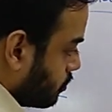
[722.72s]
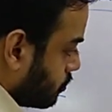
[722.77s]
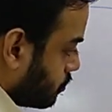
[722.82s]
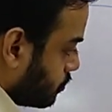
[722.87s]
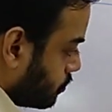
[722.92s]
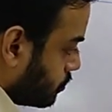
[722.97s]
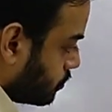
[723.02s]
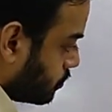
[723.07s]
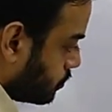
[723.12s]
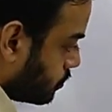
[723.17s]

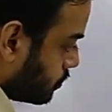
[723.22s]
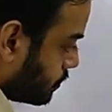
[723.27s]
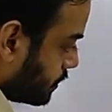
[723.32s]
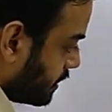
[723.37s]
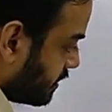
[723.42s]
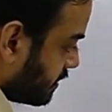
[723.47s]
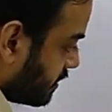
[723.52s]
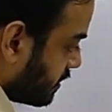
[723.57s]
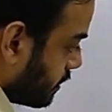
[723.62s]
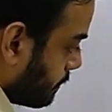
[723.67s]
So,
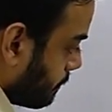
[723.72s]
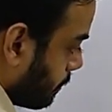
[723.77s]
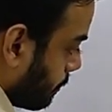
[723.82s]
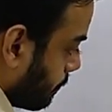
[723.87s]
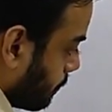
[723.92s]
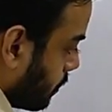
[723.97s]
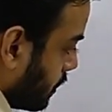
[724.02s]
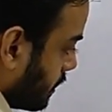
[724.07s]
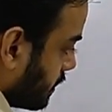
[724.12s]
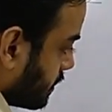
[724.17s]
this is a
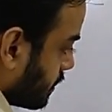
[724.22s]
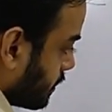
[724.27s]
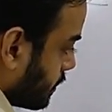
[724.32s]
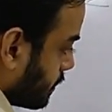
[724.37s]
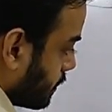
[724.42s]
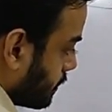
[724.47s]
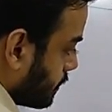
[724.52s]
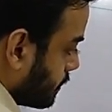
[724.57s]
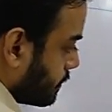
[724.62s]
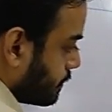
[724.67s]
population.
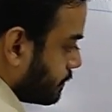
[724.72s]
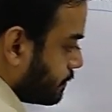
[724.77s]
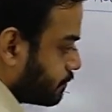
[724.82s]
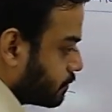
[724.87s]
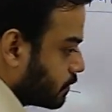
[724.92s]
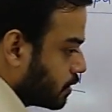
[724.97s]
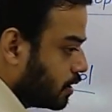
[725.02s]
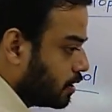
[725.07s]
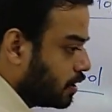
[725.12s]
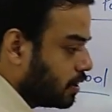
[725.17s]

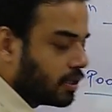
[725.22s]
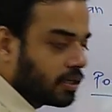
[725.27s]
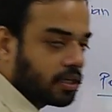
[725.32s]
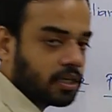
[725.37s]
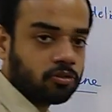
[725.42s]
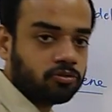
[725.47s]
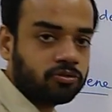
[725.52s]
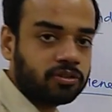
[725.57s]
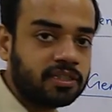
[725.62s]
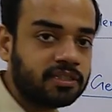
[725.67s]

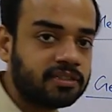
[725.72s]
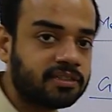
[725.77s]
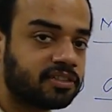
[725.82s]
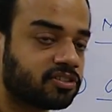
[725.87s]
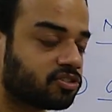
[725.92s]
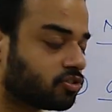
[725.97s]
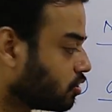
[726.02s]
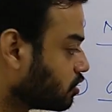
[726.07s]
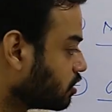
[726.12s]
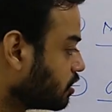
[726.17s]
Now, this
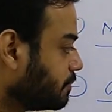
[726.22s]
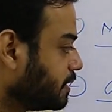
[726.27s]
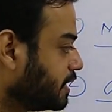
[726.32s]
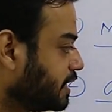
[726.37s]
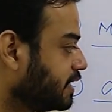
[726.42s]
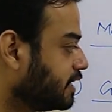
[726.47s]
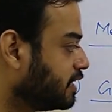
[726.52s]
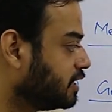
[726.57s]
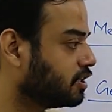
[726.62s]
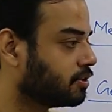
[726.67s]
is not a
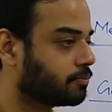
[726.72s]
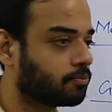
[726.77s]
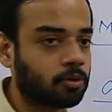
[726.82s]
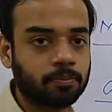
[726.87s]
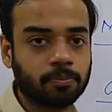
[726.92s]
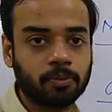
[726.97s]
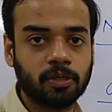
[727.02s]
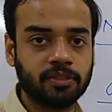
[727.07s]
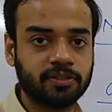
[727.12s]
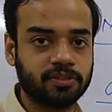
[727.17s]
Mendelian
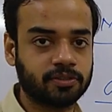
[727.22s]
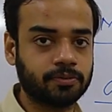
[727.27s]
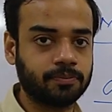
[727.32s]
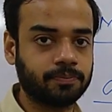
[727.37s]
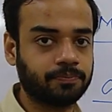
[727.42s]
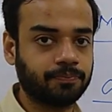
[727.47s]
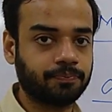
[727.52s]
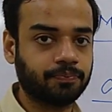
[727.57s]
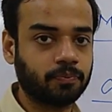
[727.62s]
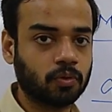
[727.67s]
population.
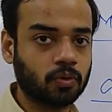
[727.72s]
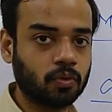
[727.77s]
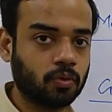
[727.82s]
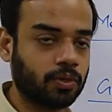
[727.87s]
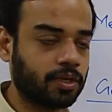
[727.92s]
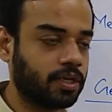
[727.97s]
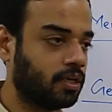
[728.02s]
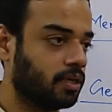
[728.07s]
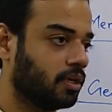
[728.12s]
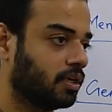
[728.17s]

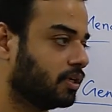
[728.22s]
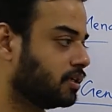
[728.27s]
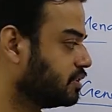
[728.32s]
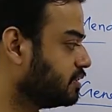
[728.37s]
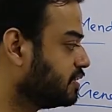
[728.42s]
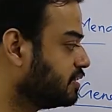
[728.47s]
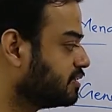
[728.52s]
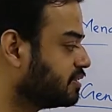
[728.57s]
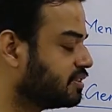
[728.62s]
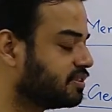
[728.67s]
Okay.
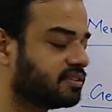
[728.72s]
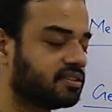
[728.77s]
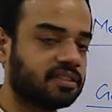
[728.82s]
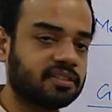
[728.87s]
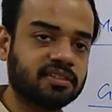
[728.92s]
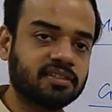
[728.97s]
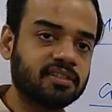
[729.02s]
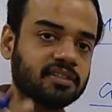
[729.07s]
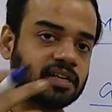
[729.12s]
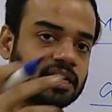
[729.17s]
This is
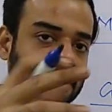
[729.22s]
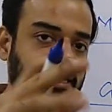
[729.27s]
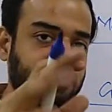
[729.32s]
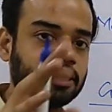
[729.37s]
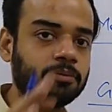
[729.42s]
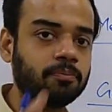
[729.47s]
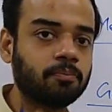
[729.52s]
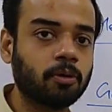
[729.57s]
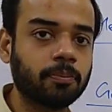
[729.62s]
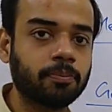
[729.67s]
just a
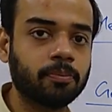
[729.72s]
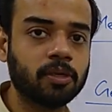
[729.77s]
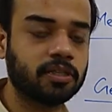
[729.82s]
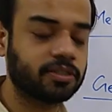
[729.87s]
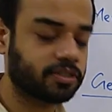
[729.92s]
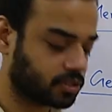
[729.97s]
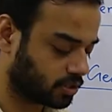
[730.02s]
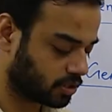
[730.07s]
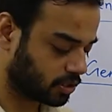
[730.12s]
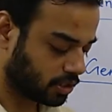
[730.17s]
random
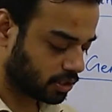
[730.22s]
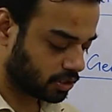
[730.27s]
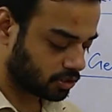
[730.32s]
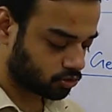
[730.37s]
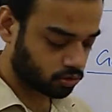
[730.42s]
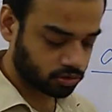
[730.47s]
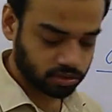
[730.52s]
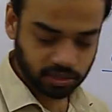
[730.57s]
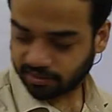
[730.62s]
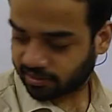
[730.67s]
population.
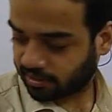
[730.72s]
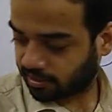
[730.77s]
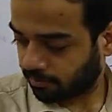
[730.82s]
So, just